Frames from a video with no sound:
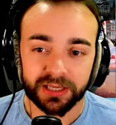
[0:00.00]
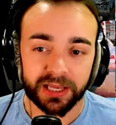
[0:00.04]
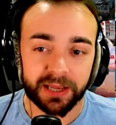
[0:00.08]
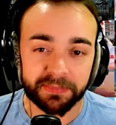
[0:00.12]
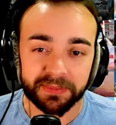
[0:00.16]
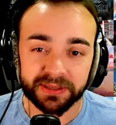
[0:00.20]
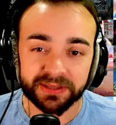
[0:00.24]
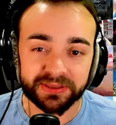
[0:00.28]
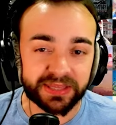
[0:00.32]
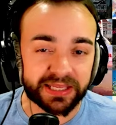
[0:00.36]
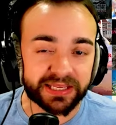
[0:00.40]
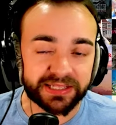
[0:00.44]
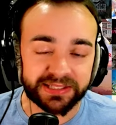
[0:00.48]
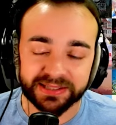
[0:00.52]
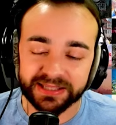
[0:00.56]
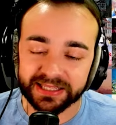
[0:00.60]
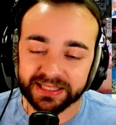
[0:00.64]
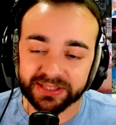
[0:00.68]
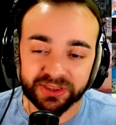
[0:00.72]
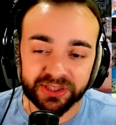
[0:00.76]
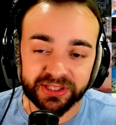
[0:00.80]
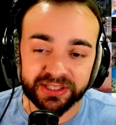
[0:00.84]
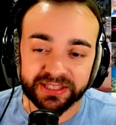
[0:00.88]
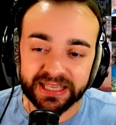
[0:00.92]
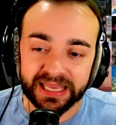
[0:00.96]
mean, they
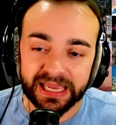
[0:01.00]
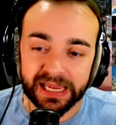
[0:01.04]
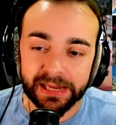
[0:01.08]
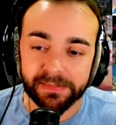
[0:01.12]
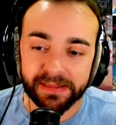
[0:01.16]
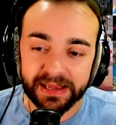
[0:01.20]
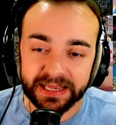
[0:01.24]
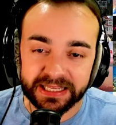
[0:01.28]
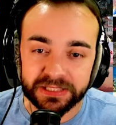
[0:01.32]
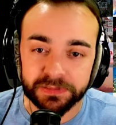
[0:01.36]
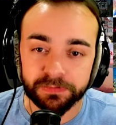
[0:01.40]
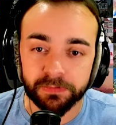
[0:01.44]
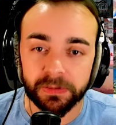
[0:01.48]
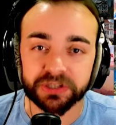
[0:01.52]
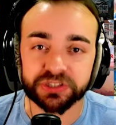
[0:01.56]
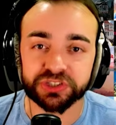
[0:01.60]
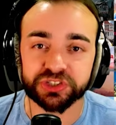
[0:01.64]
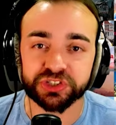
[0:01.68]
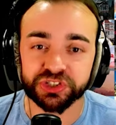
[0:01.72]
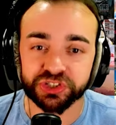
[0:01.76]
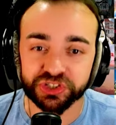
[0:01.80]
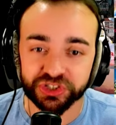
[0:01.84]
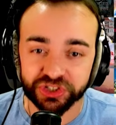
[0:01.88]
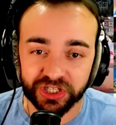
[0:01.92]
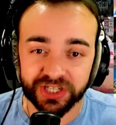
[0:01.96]
did the game as
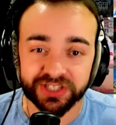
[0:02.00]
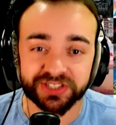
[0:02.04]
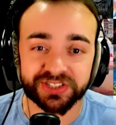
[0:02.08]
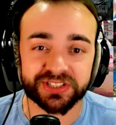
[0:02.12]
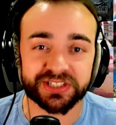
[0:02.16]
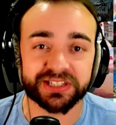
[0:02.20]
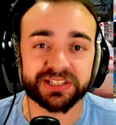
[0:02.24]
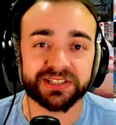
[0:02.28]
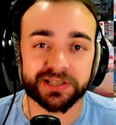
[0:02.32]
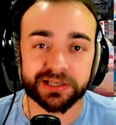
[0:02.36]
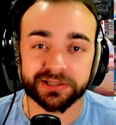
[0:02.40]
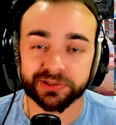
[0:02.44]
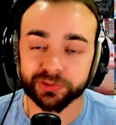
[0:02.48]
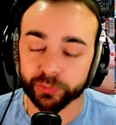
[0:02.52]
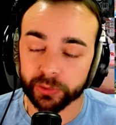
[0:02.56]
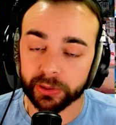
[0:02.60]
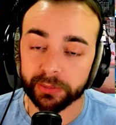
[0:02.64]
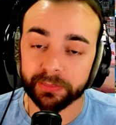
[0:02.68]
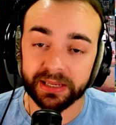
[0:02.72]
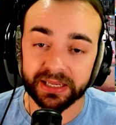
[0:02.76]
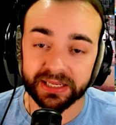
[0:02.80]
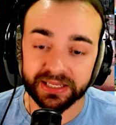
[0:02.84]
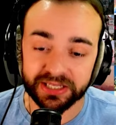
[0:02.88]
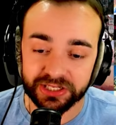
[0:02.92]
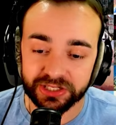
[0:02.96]
much justice as a
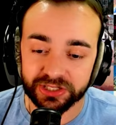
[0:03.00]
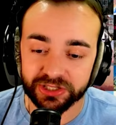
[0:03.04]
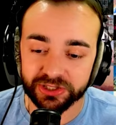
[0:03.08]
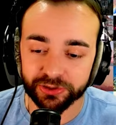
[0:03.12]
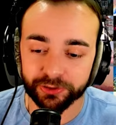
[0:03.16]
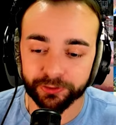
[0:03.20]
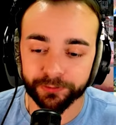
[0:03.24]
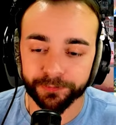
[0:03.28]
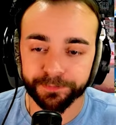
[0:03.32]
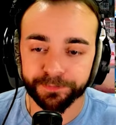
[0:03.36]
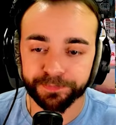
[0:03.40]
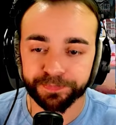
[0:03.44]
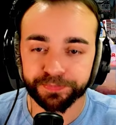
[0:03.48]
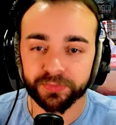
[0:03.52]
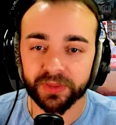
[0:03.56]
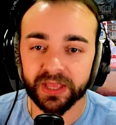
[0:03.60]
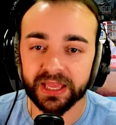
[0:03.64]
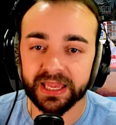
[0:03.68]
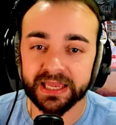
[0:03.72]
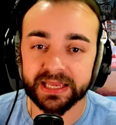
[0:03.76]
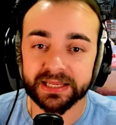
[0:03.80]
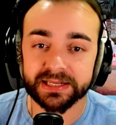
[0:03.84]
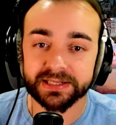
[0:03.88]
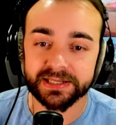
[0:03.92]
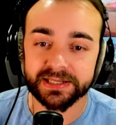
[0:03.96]
remake can do. And